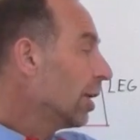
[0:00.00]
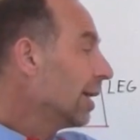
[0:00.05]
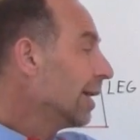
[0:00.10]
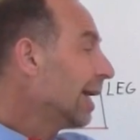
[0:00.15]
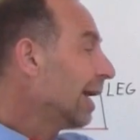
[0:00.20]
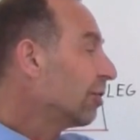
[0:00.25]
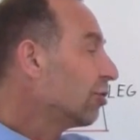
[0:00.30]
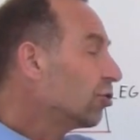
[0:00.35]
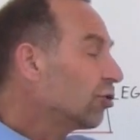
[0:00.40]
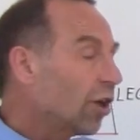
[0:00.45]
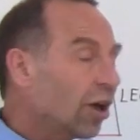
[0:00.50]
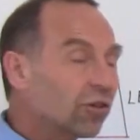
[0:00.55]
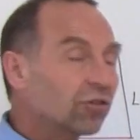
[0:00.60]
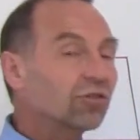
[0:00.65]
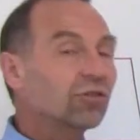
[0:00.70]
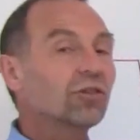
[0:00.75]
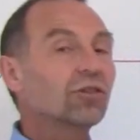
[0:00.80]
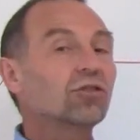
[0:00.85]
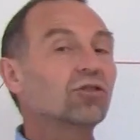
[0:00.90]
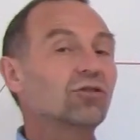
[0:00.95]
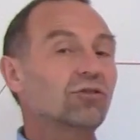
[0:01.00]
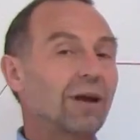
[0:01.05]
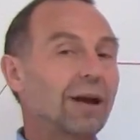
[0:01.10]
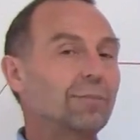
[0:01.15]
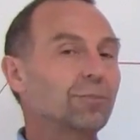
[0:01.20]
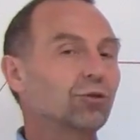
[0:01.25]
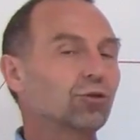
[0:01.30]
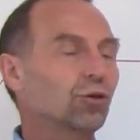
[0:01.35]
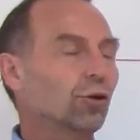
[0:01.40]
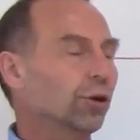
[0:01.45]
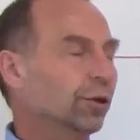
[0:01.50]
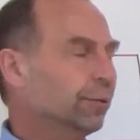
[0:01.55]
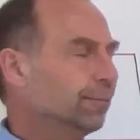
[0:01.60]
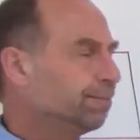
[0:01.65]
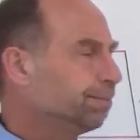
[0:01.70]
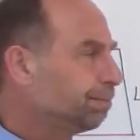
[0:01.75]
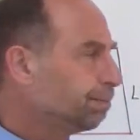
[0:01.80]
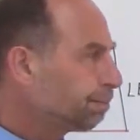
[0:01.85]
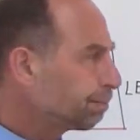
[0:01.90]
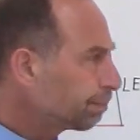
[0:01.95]
it an isosceles trapezoid.
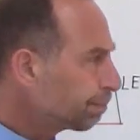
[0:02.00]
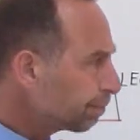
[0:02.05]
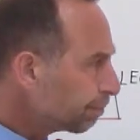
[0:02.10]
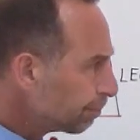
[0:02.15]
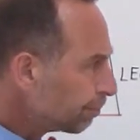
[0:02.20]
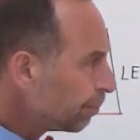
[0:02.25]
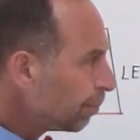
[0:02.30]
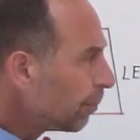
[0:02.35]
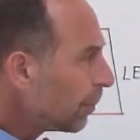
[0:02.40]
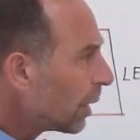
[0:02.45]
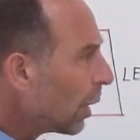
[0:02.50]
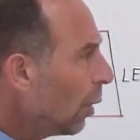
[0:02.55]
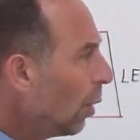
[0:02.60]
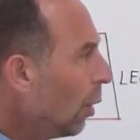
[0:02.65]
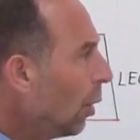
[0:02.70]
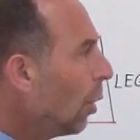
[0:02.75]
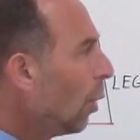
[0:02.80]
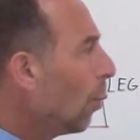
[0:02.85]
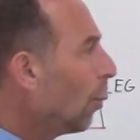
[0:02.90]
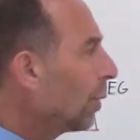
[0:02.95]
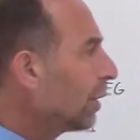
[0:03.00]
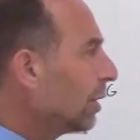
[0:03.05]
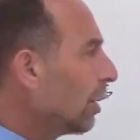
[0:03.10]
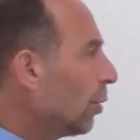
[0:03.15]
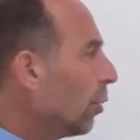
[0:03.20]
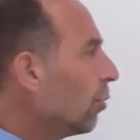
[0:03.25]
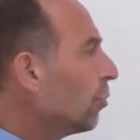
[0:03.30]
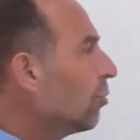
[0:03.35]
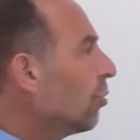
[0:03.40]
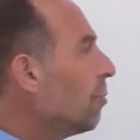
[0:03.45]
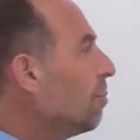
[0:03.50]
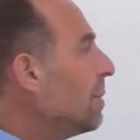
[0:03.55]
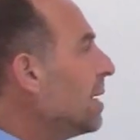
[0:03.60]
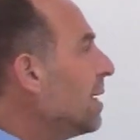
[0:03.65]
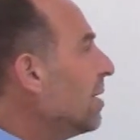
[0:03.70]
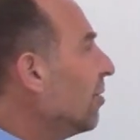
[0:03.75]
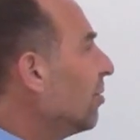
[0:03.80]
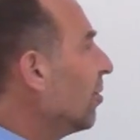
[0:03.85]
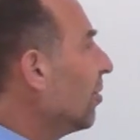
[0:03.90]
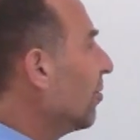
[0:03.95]
What that also
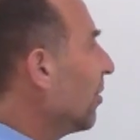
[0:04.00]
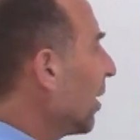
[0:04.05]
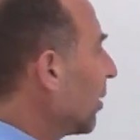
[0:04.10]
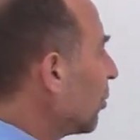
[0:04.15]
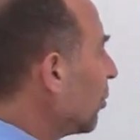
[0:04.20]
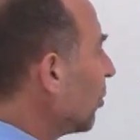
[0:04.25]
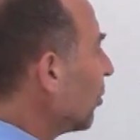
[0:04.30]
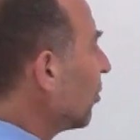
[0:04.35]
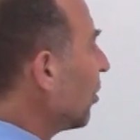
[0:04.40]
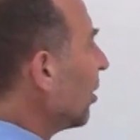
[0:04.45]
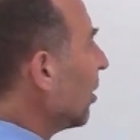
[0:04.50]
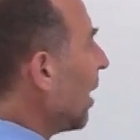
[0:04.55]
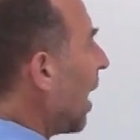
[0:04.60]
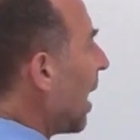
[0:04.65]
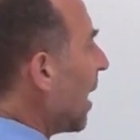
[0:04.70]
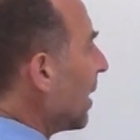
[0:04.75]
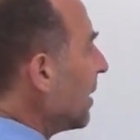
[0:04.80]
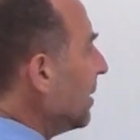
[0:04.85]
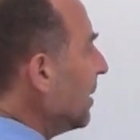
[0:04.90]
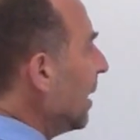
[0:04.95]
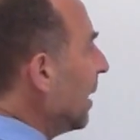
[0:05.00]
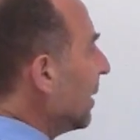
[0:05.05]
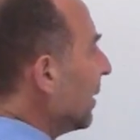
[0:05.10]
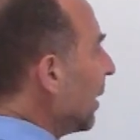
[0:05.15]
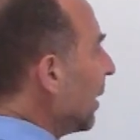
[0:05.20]
means is that there's a line